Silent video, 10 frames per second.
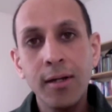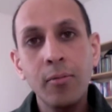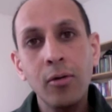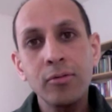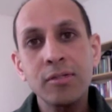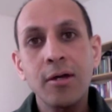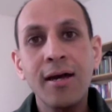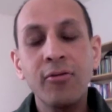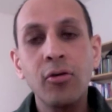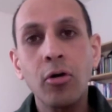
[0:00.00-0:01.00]
And it will also
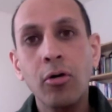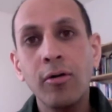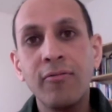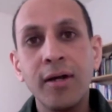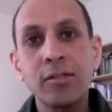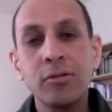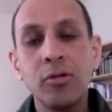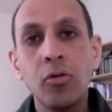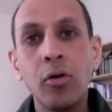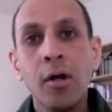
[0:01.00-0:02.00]
have a knock-on effect on
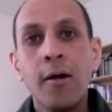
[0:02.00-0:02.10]
your